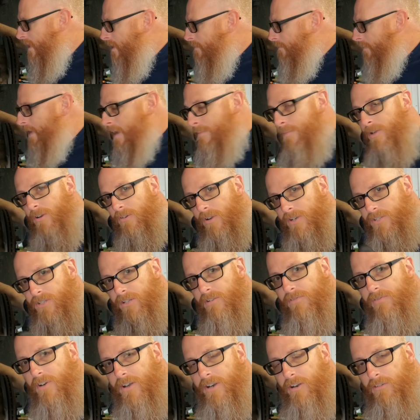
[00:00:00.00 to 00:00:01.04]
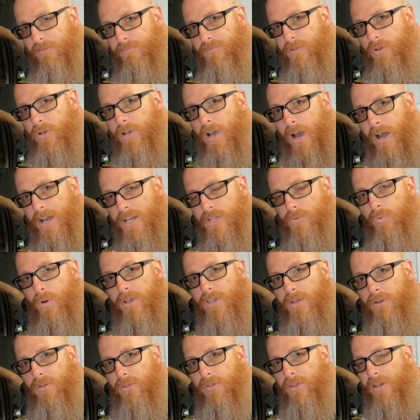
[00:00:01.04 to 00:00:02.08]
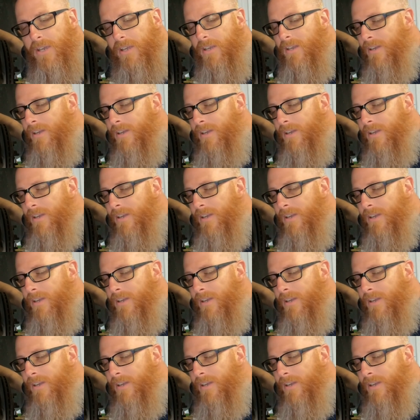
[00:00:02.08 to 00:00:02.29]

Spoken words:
But I'm interested to find out from you guys what you think.